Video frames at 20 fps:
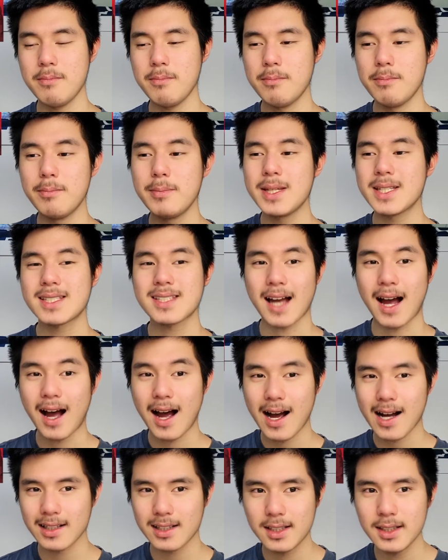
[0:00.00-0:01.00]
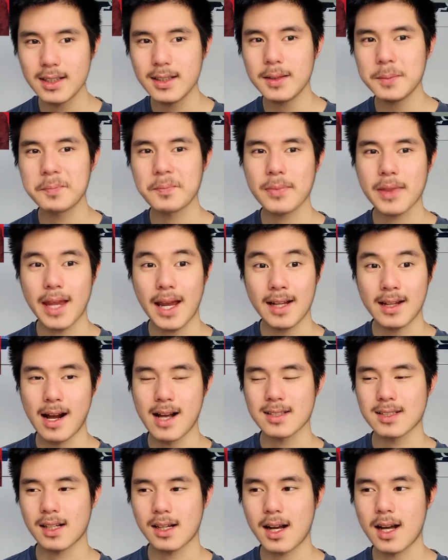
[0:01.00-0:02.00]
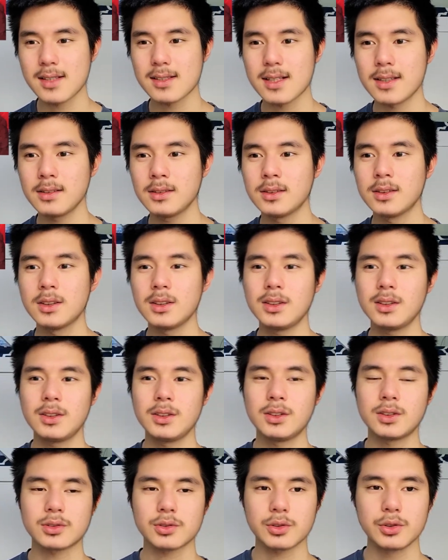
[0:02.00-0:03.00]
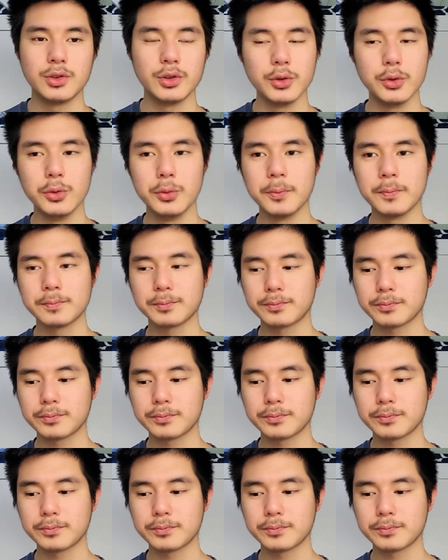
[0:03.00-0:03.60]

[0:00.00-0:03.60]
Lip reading: Miss Aki and Asakaze to